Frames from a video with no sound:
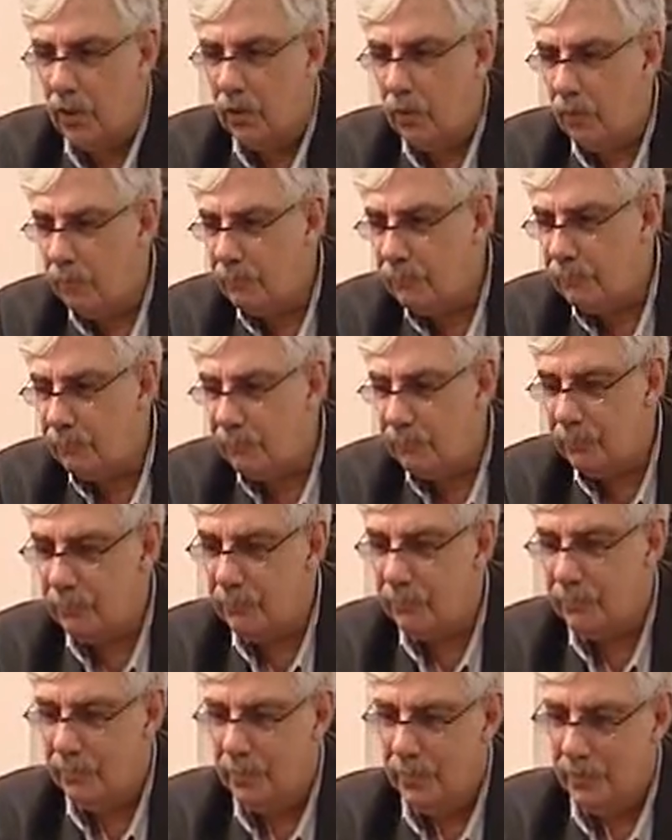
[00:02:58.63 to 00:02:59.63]
of,
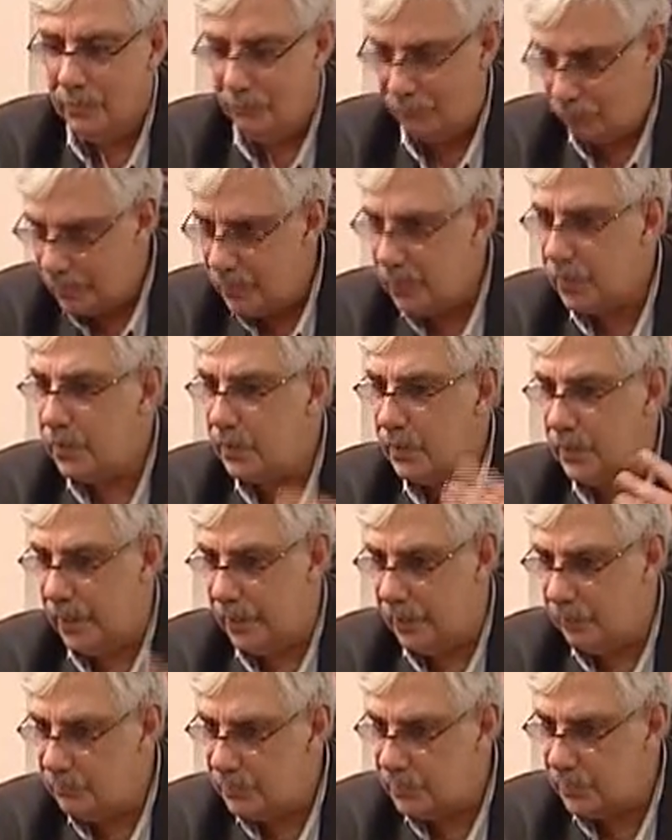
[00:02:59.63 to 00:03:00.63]
if we think
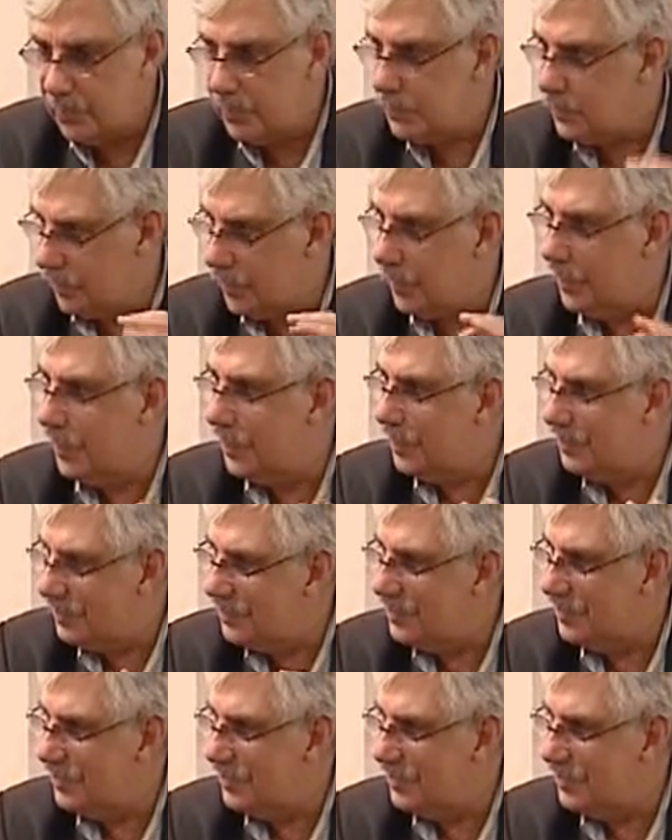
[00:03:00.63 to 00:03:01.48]
claims is the